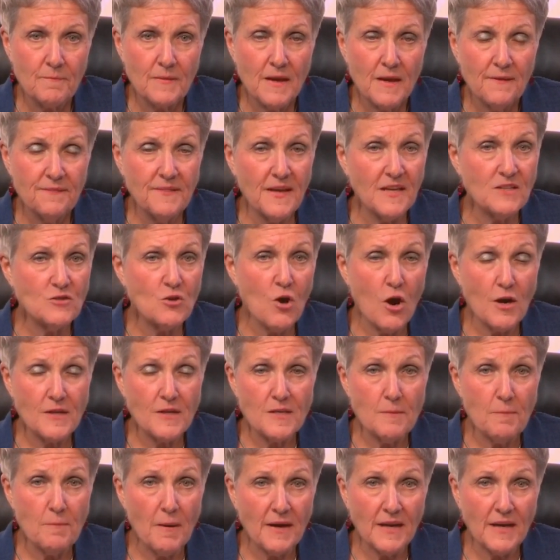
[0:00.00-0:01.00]
They talked
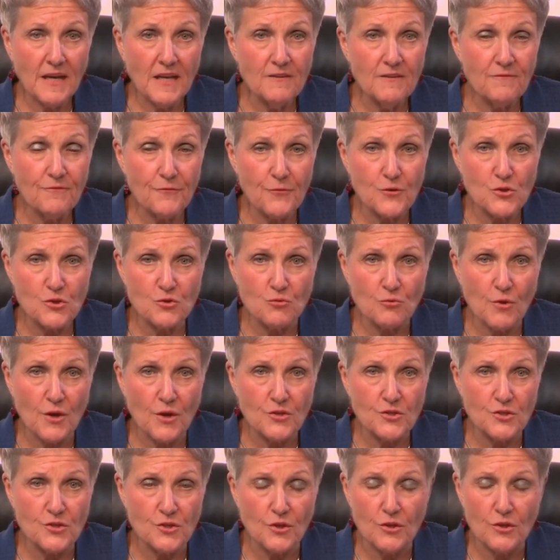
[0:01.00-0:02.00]
about
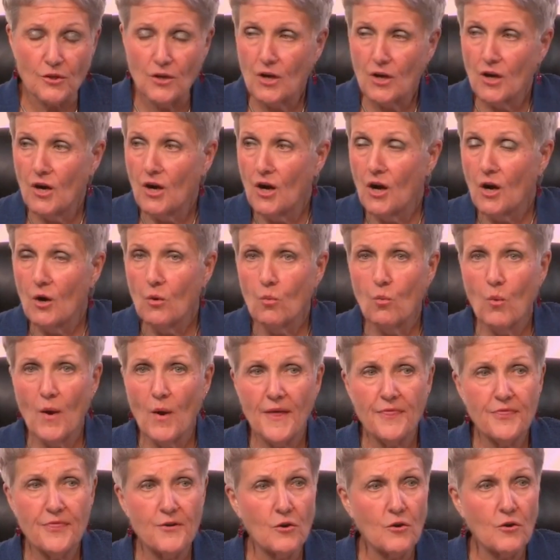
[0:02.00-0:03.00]
infrastructure,
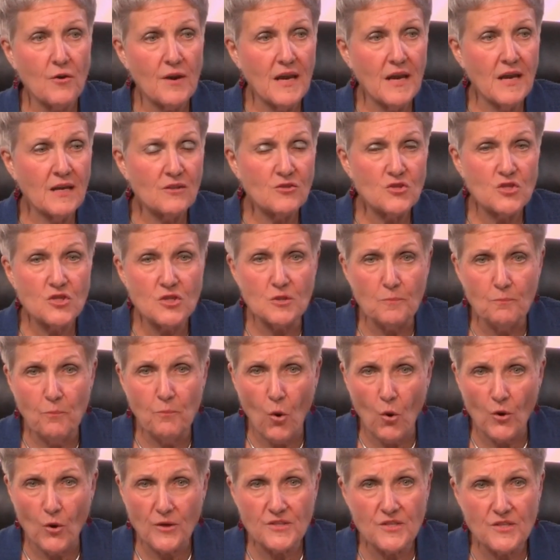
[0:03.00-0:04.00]
whether it's
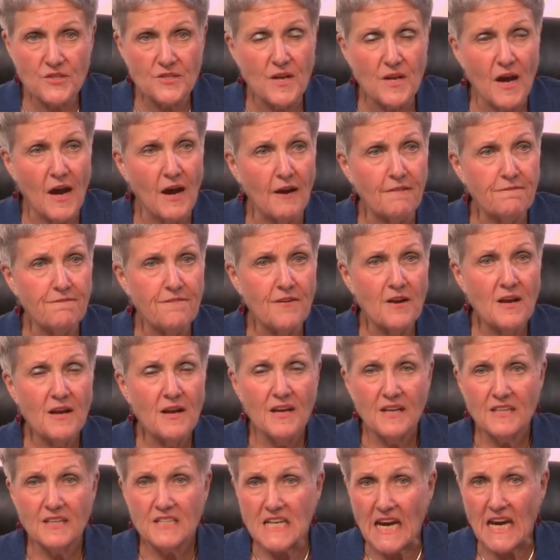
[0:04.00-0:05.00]
support staff,
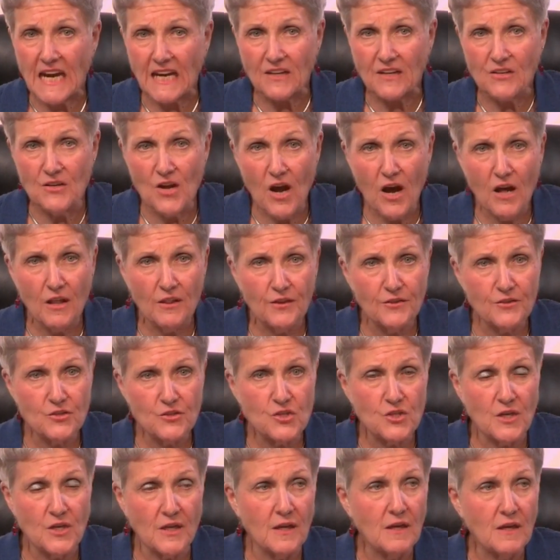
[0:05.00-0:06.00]

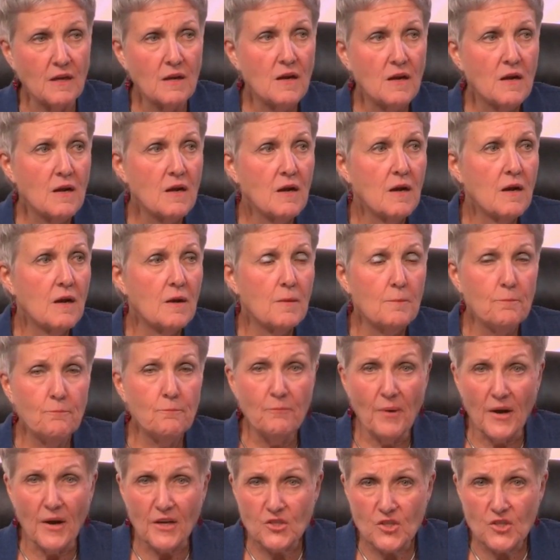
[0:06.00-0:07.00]
technology,
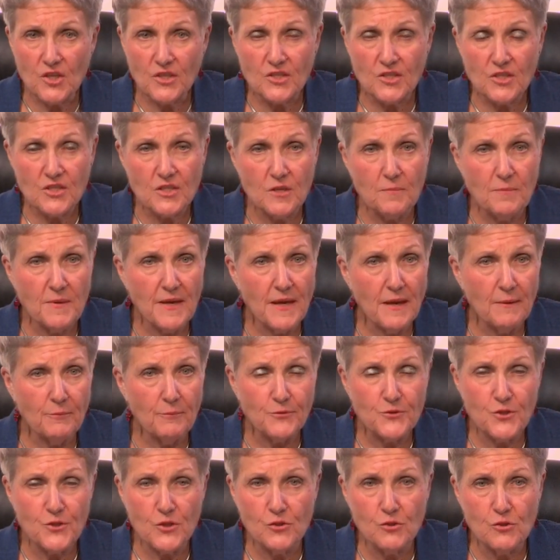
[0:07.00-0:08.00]
budgets to be able
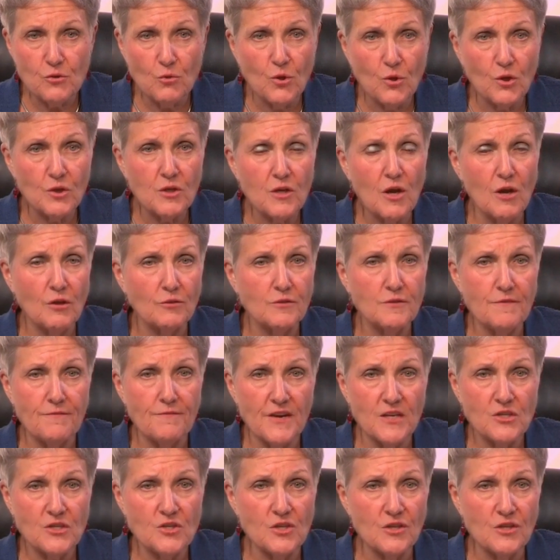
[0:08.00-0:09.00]
to do good
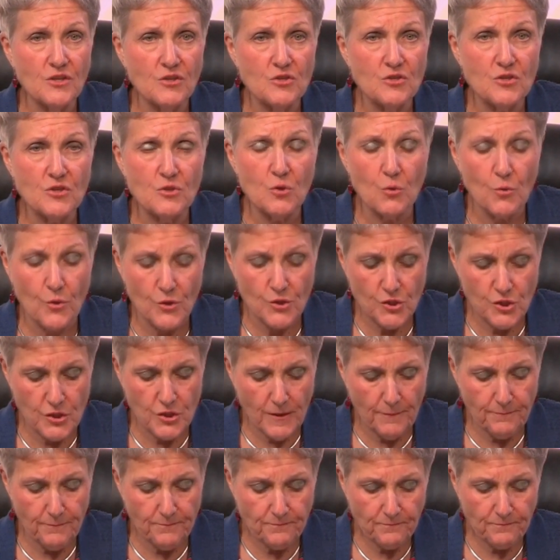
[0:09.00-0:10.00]
cultivation and
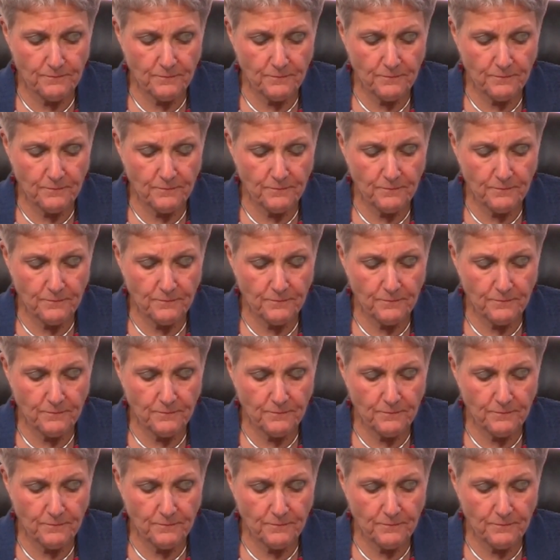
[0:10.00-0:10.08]
stewardship.